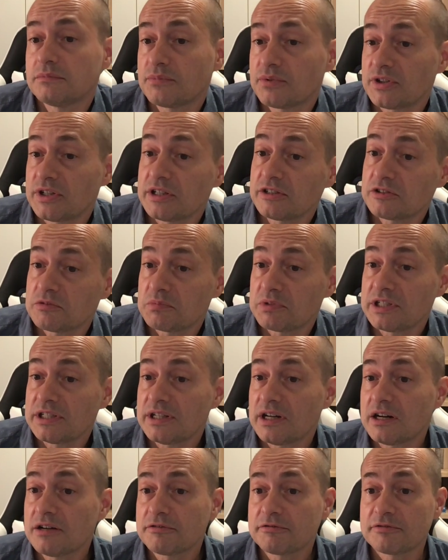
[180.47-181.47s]
predictably
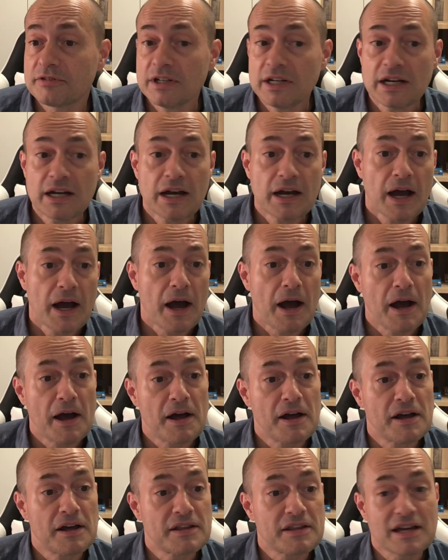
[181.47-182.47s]
enough.
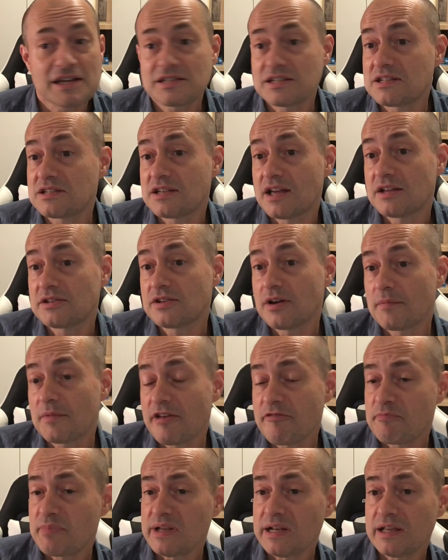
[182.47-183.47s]
That's the setup.
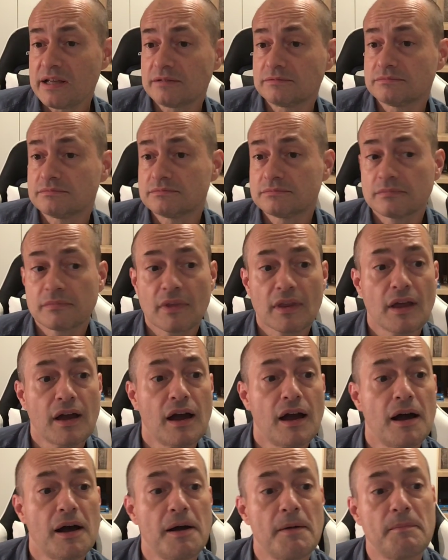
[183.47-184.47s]
They've been eaten.
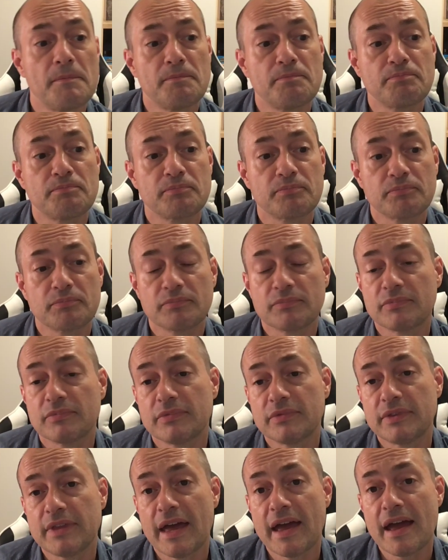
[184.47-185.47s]
Um,
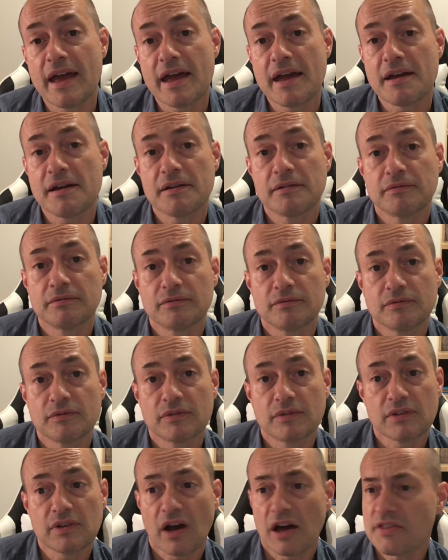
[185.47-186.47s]
they're
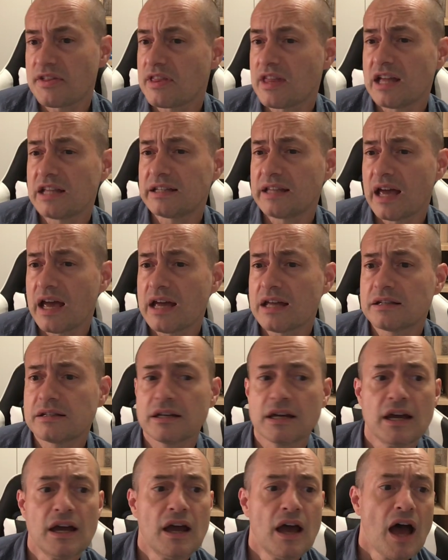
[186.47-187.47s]
I think they're dead.
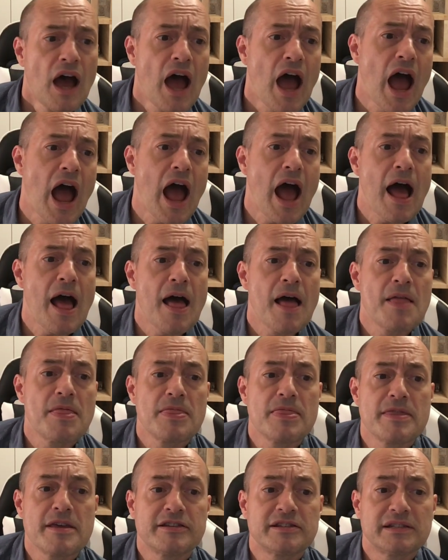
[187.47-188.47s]

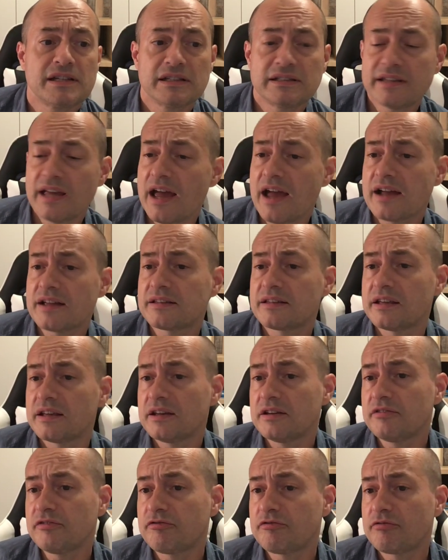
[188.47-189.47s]
And this
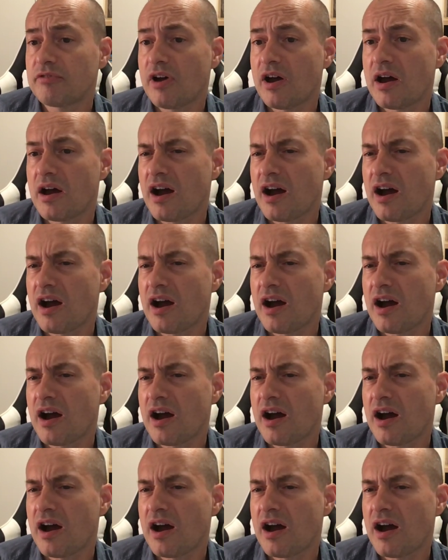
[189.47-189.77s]
detective,